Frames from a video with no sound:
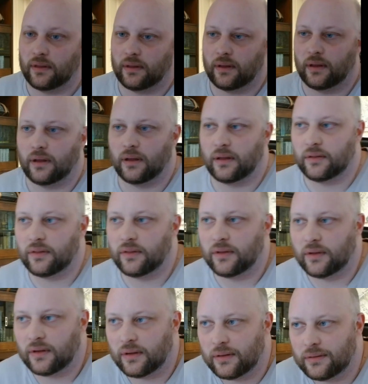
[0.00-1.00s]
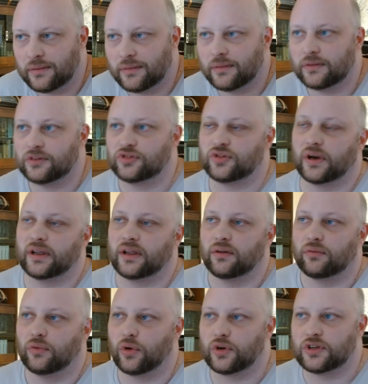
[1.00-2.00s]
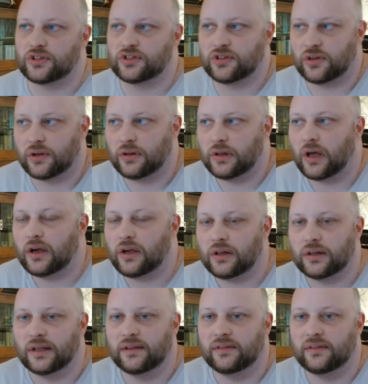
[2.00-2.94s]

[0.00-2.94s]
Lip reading: the striking workers. Luckily,